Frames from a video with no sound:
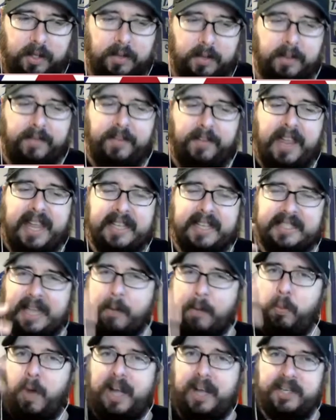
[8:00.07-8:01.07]
the fans
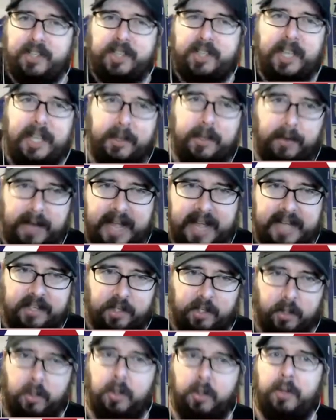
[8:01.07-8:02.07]
that watch the
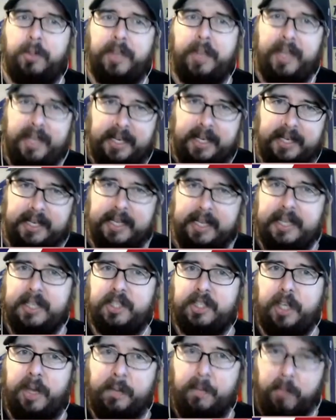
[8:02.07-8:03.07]
international, the
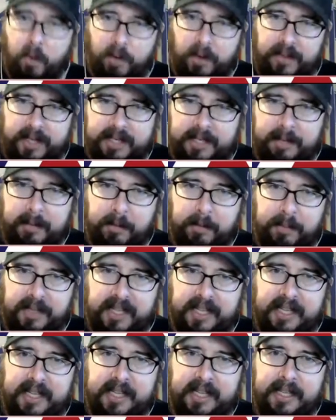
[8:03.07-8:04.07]
indies, and more than
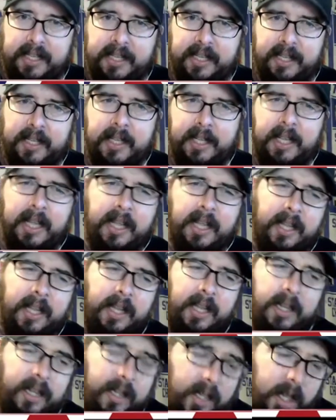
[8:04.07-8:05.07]
WWE
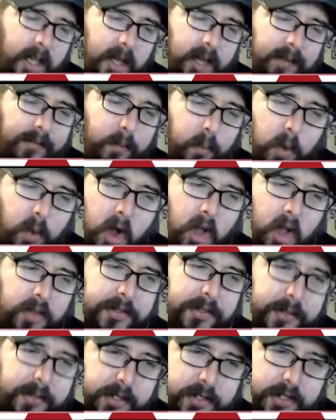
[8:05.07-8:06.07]
love
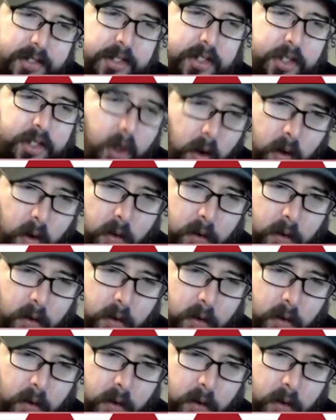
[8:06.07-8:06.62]
Walter so